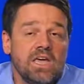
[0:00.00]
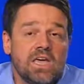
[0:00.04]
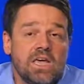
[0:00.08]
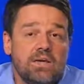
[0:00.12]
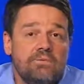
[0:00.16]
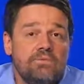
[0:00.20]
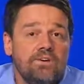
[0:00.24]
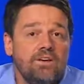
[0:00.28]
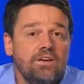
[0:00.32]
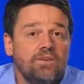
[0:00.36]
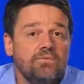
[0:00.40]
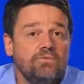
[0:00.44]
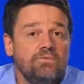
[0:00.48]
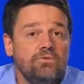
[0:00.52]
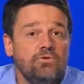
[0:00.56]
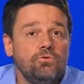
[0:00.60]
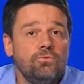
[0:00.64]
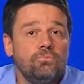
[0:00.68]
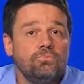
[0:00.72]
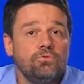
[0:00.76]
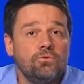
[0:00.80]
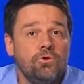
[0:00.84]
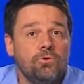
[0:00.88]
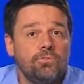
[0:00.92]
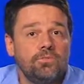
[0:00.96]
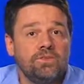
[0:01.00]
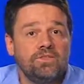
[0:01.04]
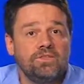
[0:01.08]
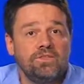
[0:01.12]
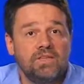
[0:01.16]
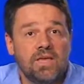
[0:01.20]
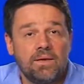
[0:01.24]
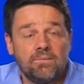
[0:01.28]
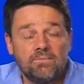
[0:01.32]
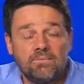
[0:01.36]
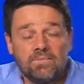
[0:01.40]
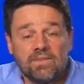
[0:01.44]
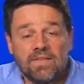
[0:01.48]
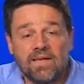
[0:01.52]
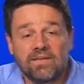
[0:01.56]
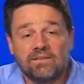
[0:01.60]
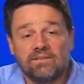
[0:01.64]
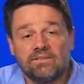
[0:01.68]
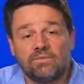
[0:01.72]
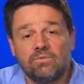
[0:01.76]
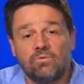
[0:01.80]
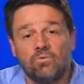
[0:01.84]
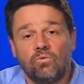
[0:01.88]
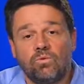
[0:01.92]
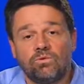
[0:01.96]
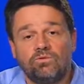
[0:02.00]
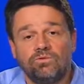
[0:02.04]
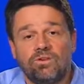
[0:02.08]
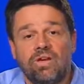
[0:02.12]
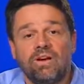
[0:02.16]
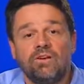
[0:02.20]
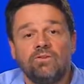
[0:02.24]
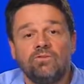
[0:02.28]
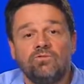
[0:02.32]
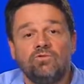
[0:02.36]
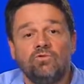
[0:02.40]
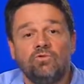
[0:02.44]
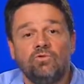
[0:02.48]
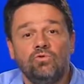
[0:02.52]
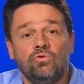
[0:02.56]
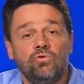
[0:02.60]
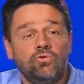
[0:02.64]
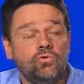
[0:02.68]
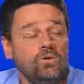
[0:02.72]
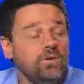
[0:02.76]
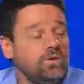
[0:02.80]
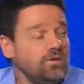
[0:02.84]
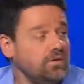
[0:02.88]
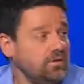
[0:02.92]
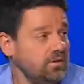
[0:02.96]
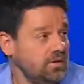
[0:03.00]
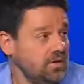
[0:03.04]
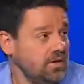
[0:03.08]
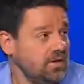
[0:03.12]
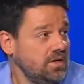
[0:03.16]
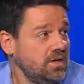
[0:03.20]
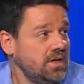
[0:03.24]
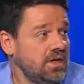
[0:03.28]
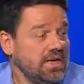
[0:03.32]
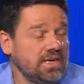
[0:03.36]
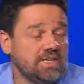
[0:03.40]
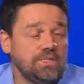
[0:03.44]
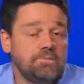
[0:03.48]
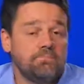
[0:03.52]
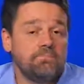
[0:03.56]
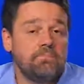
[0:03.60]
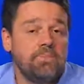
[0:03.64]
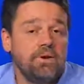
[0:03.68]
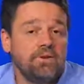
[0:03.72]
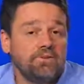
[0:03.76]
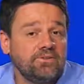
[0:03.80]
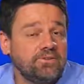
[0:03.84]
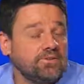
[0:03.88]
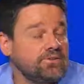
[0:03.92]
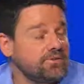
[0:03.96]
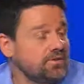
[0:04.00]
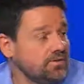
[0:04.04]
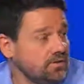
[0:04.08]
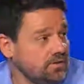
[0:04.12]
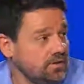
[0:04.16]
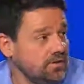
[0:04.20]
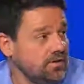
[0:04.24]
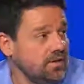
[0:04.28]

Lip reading: Even if you promise them that what are you doing is better,